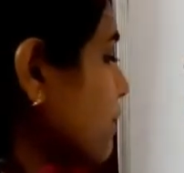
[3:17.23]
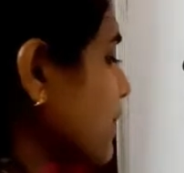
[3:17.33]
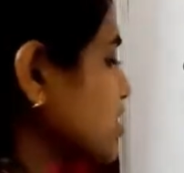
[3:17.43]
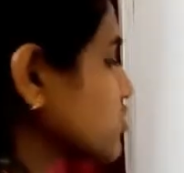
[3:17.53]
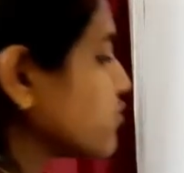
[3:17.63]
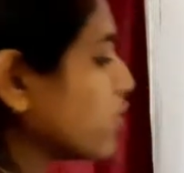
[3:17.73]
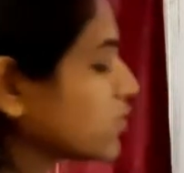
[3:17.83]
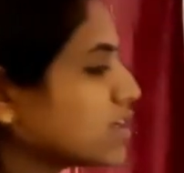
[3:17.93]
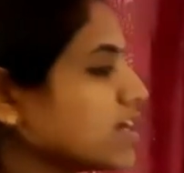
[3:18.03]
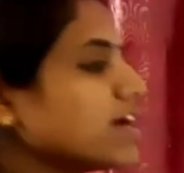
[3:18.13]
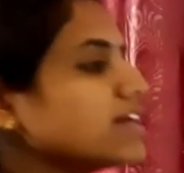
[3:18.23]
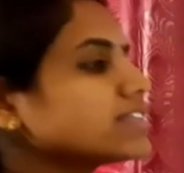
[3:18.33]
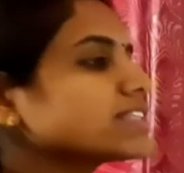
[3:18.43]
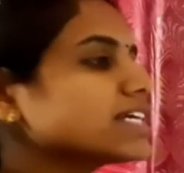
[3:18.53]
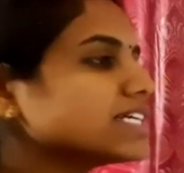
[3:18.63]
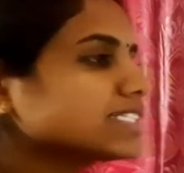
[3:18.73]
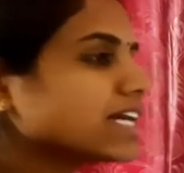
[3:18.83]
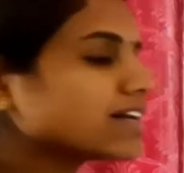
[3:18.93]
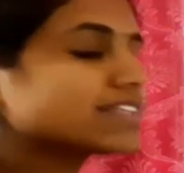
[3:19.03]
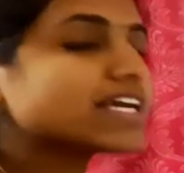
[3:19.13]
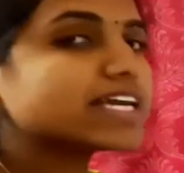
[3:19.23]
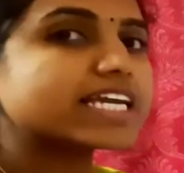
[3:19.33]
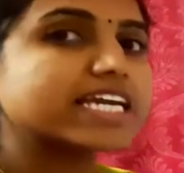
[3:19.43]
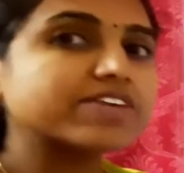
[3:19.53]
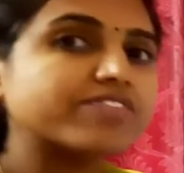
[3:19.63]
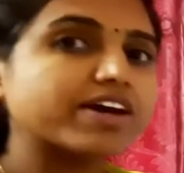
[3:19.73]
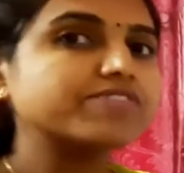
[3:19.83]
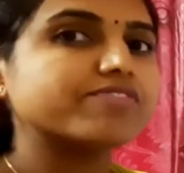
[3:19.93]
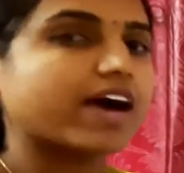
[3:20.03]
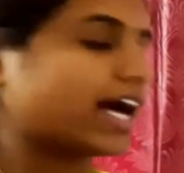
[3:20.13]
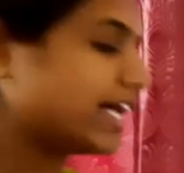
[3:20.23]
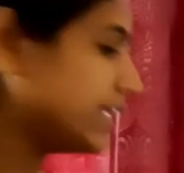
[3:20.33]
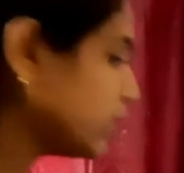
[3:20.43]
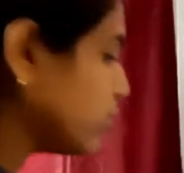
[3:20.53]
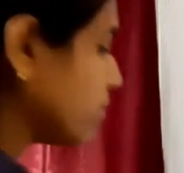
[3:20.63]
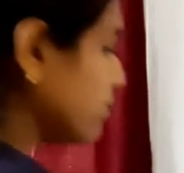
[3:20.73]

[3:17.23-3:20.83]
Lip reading: plus 4. These are the even value,